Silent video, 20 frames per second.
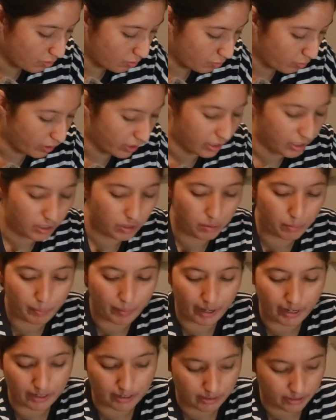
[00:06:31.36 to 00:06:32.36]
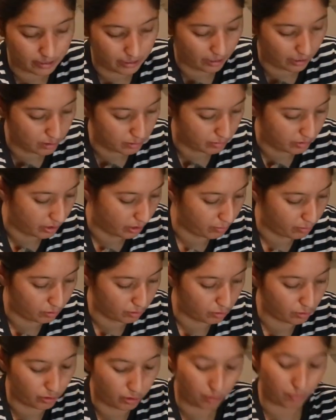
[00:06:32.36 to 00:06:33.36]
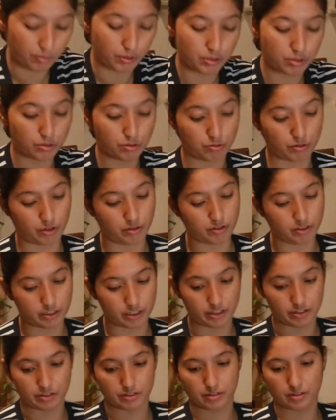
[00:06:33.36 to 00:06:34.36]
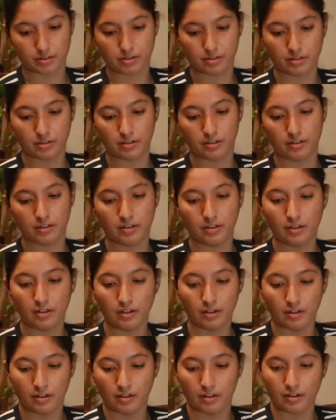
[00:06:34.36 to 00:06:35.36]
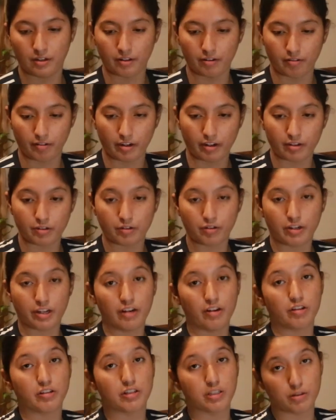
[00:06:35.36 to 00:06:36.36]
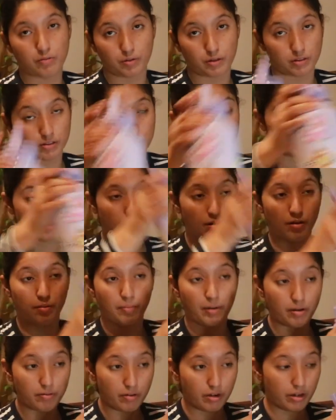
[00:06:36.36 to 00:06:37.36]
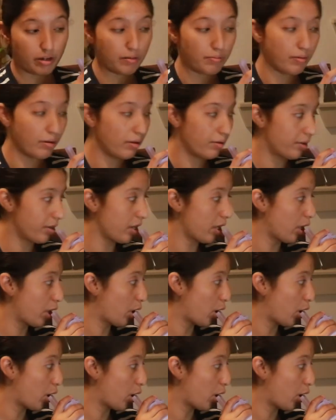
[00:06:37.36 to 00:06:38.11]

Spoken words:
what humanity has been able to accomplish throughout the years. Right? You cannot see because water bottle.